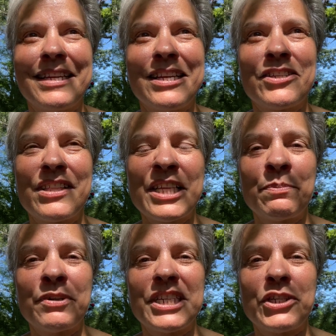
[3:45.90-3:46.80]
so that's
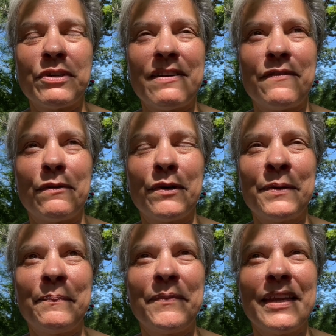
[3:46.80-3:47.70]
pretty straightforward.
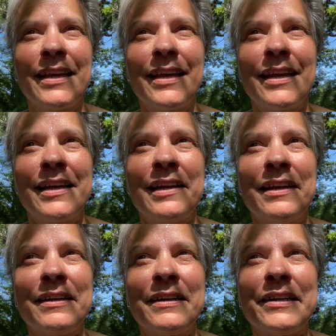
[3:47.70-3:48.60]

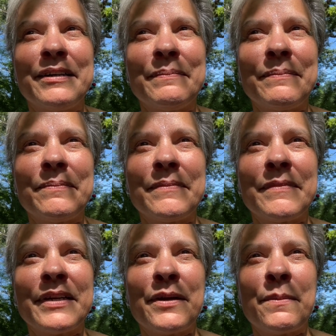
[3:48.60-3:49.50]

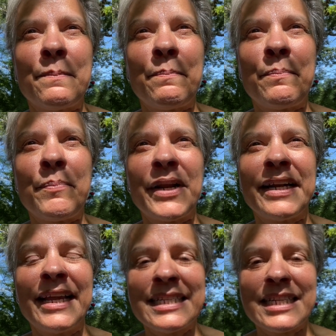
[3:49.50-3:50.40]
But I'd
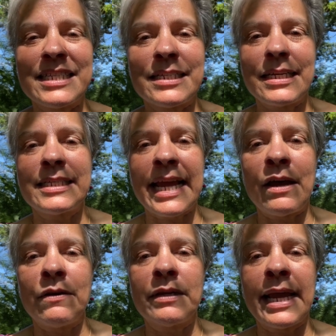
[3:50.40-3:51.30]
like to suss
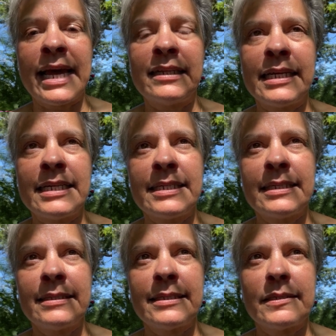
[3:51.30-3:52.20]
out
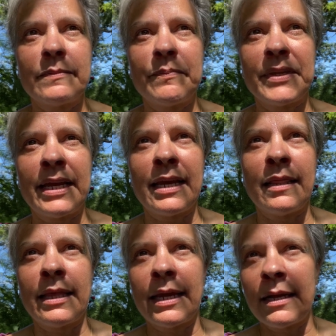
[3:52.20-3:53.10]
adolescence
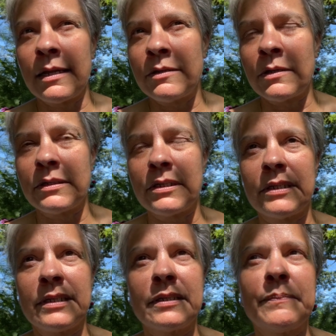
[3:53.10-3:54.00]
and then adulthood,